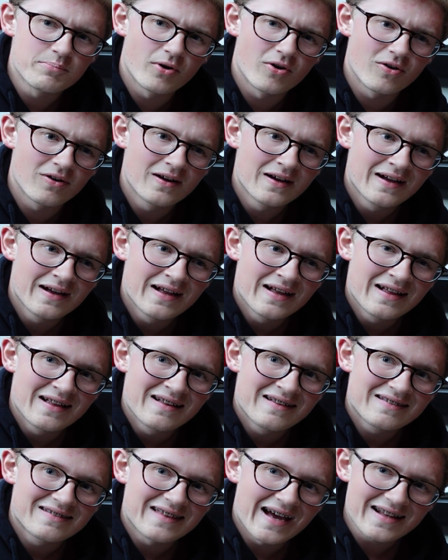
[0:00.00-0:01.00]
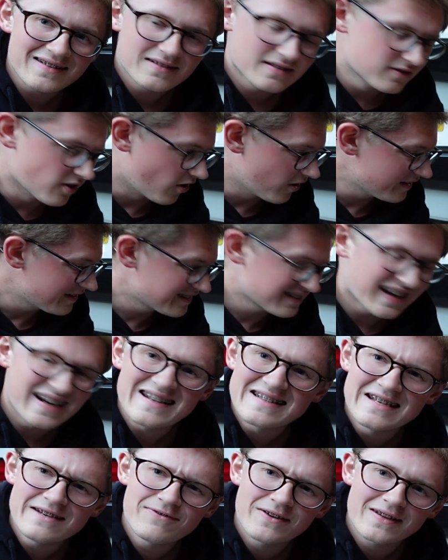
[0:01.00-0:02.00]
but that's not a
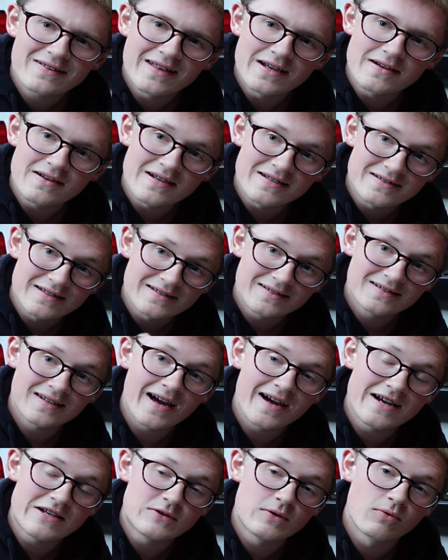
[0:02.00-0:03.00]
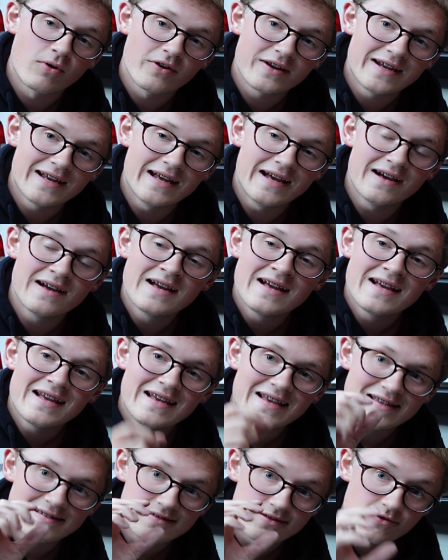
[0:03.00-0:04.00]
scientific thing because the science we want here
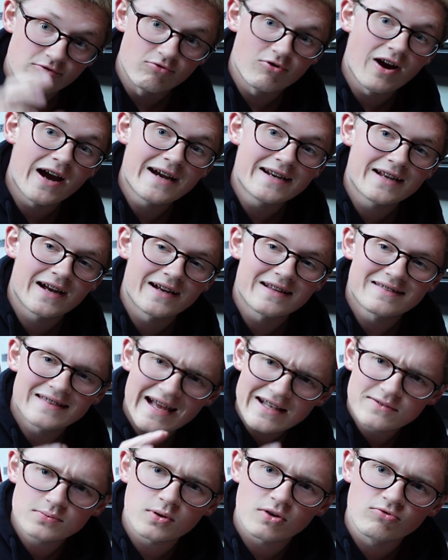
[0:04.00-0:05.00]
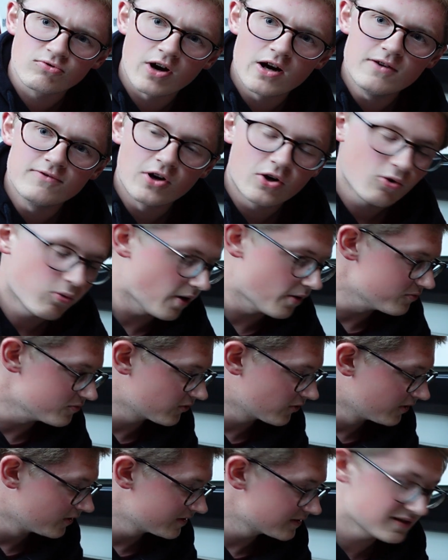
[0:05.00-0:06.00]
is the ride height. That's what Rover
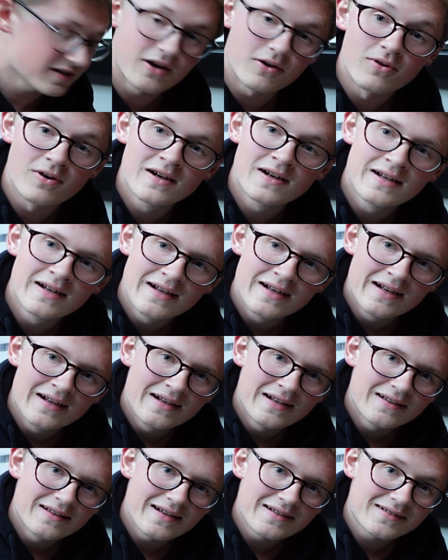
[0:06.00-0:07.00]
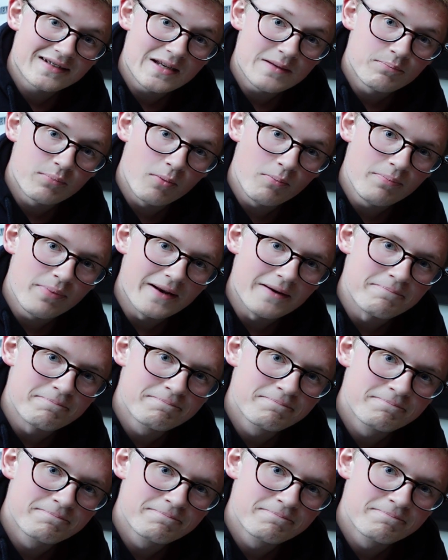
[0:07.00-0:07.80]
quote. So let's keep pumping.